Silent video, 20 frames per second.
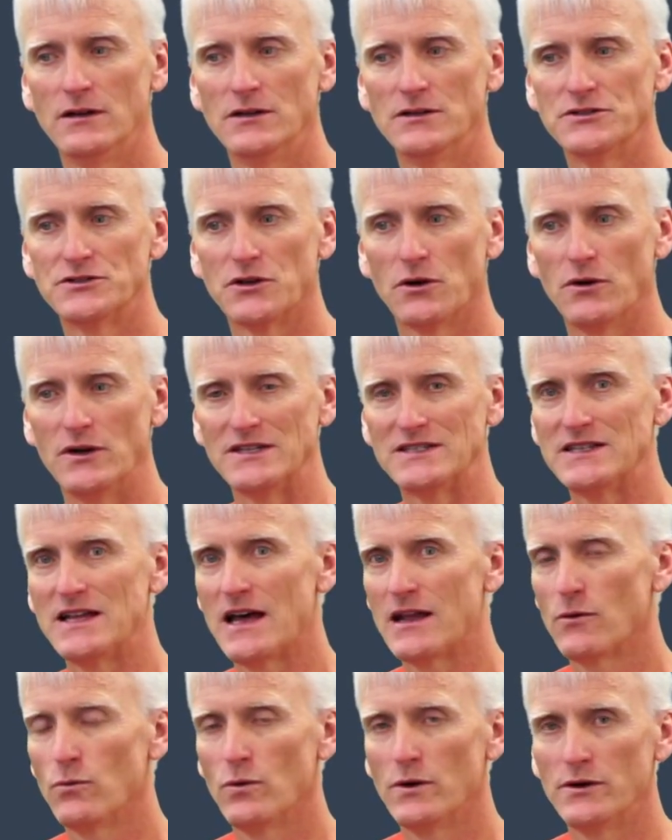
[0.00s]
So it's
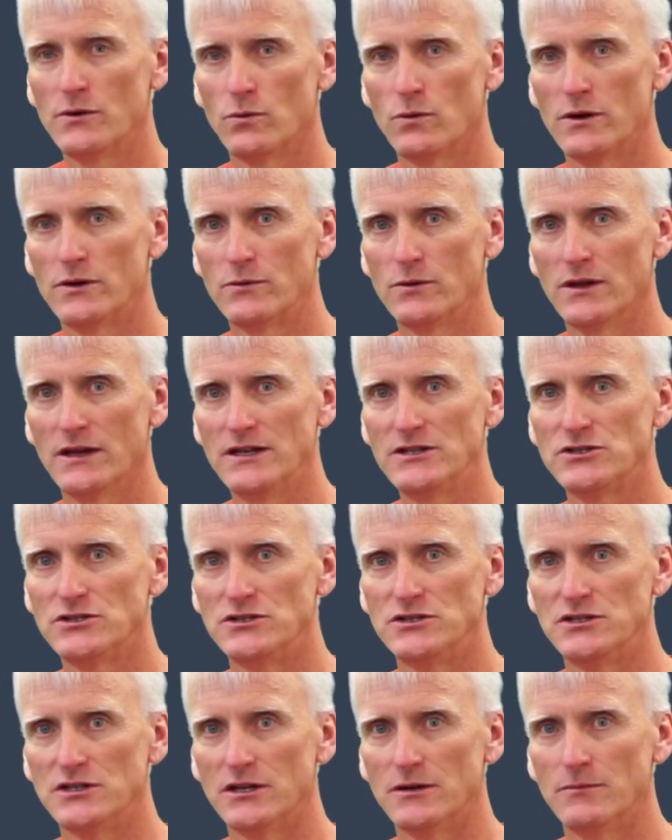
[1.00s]
not a one-to-one
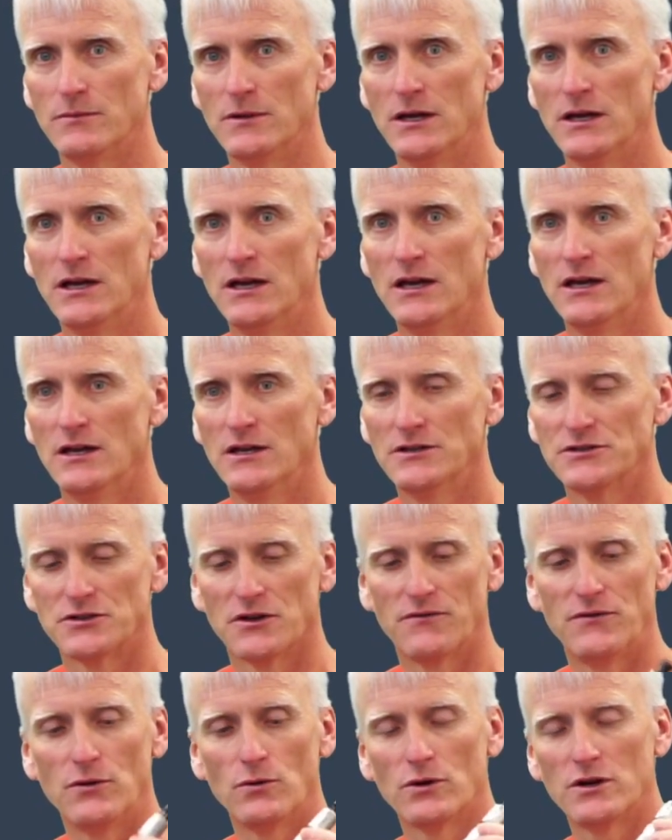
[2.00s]
relationship. So
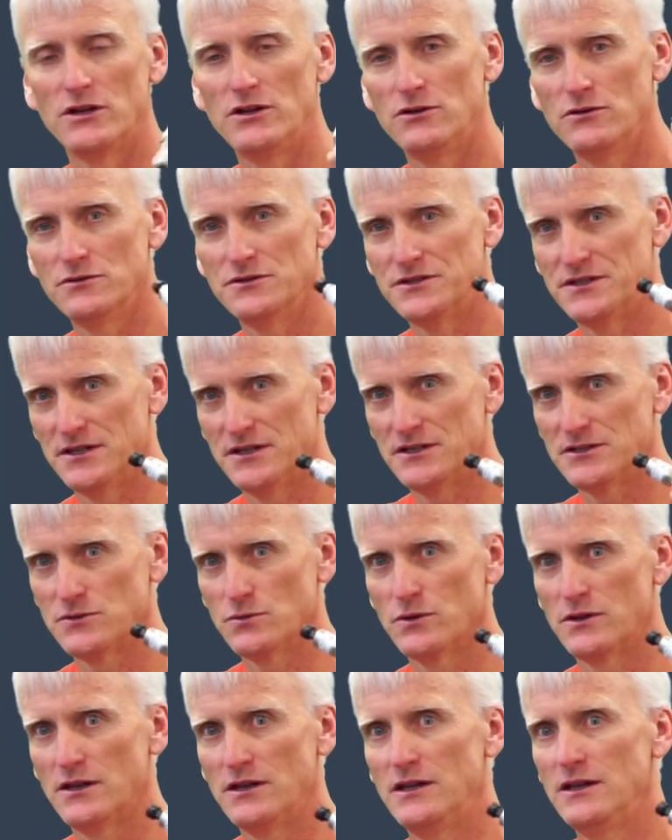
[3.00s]
if you were to use this
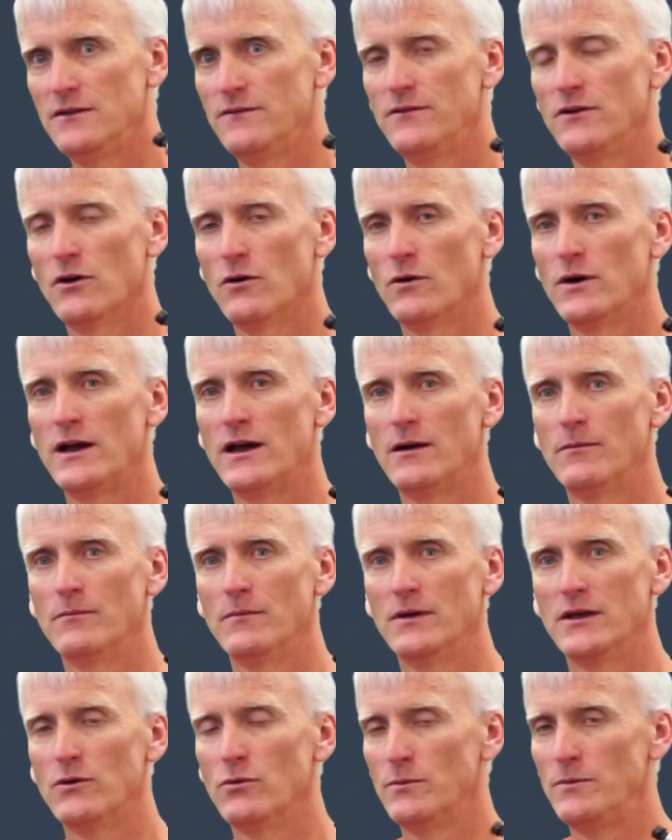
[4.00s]
with the
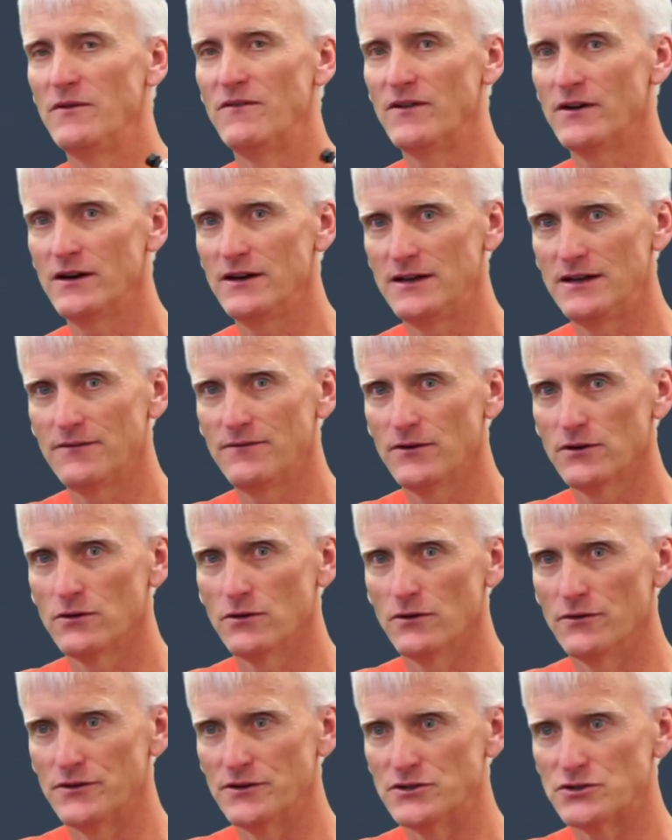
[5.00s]
DVOM, it would be very
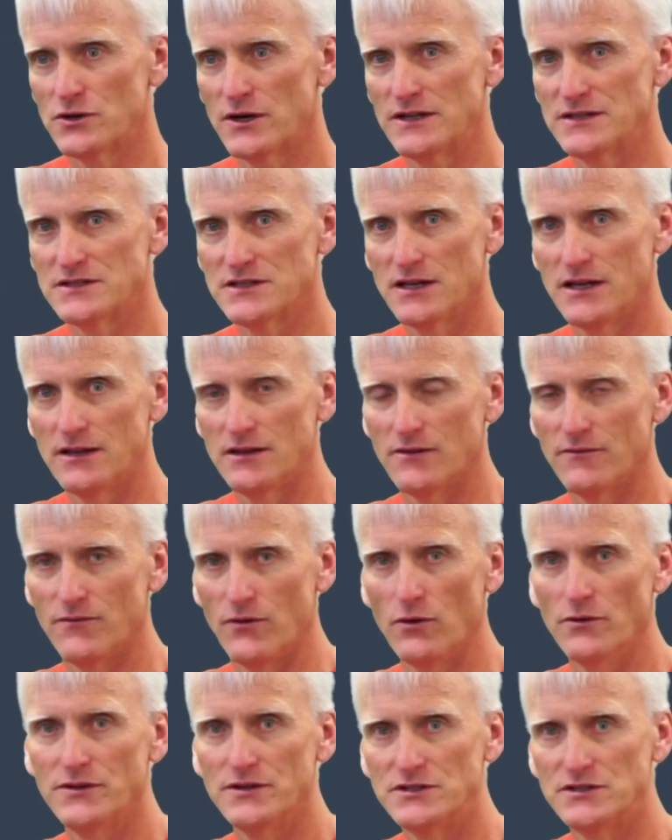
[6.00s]
difficult to translate the
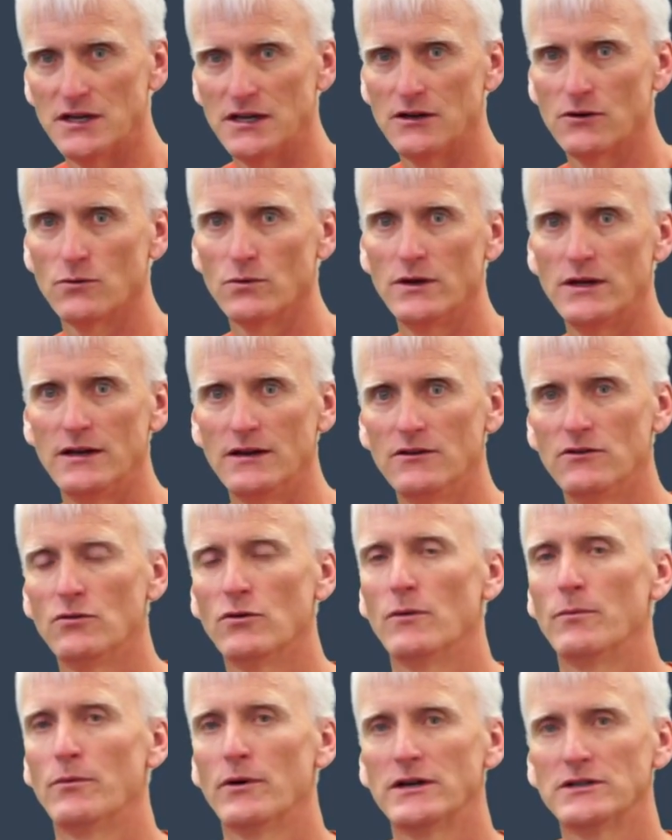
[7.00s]
voltage that you're reading to
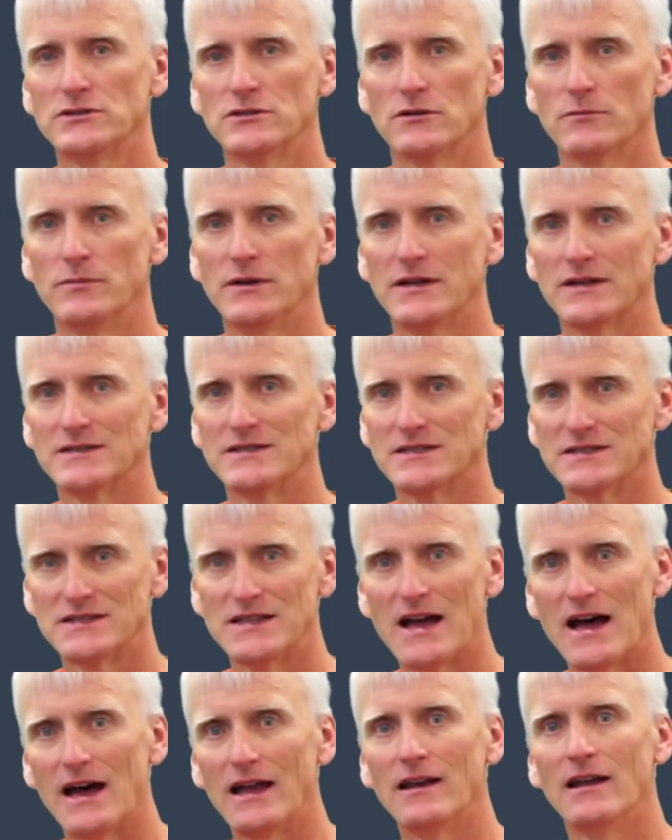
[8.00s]
a pressure because it's
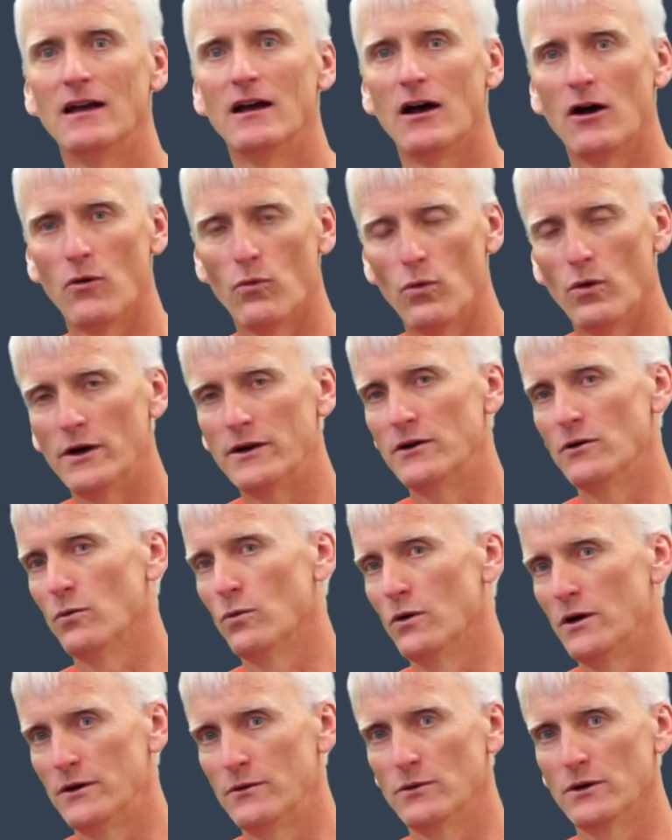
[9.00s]
not a
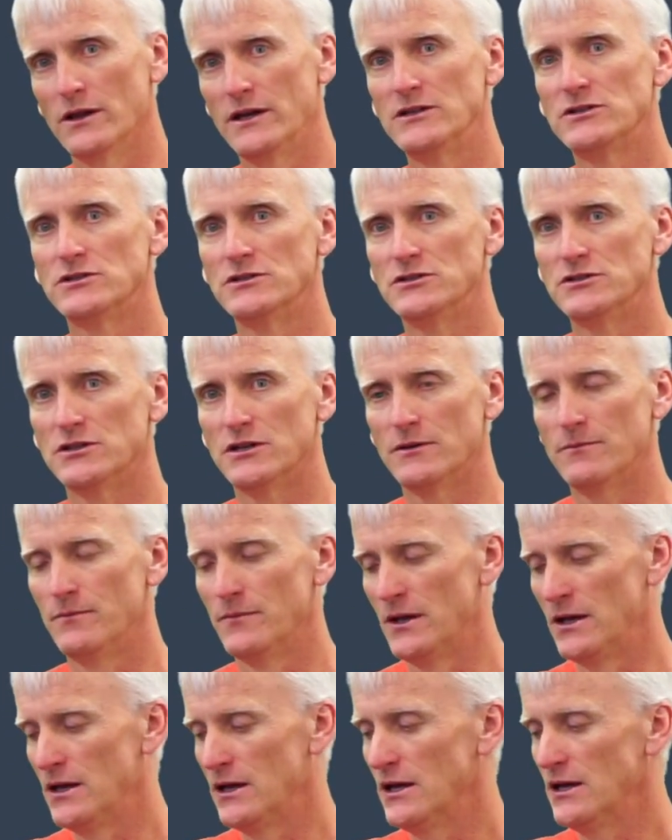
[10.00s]
one-to-one relationship.
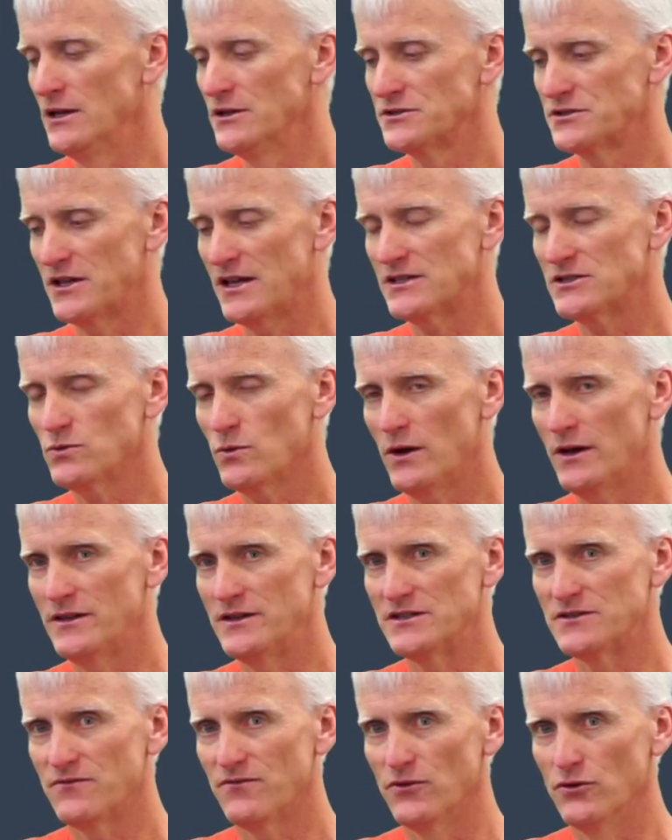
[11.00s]
So that's why
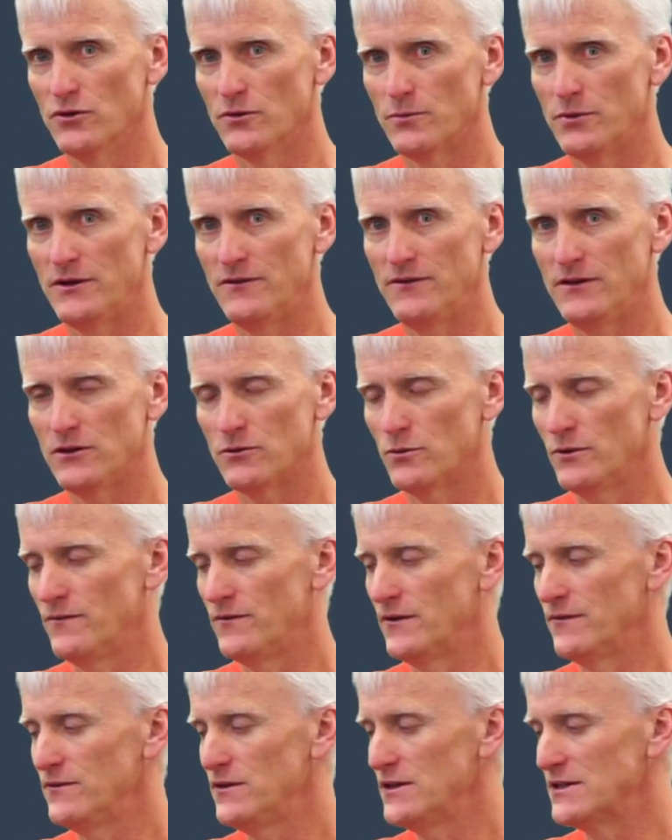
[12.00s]
this Fluke
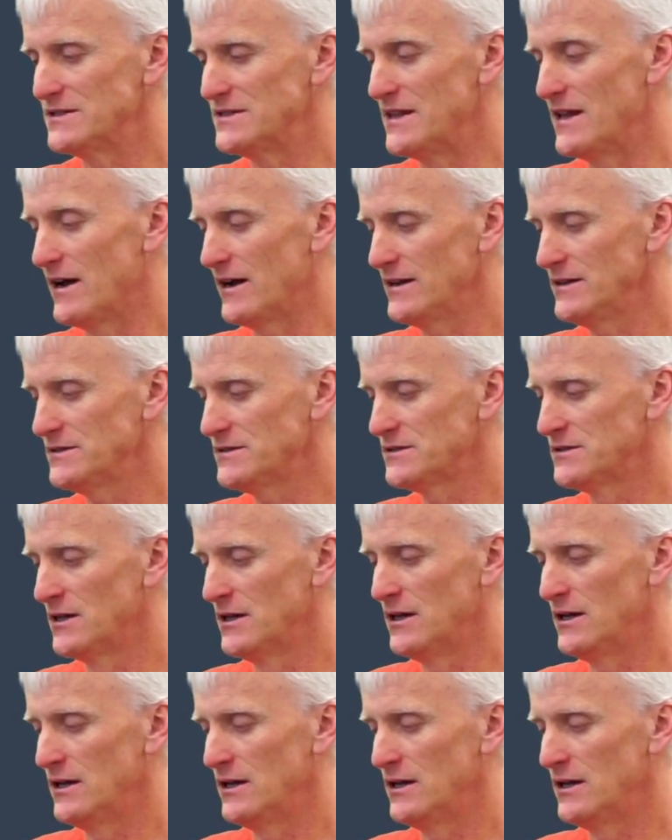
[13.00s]
PV350 is nice.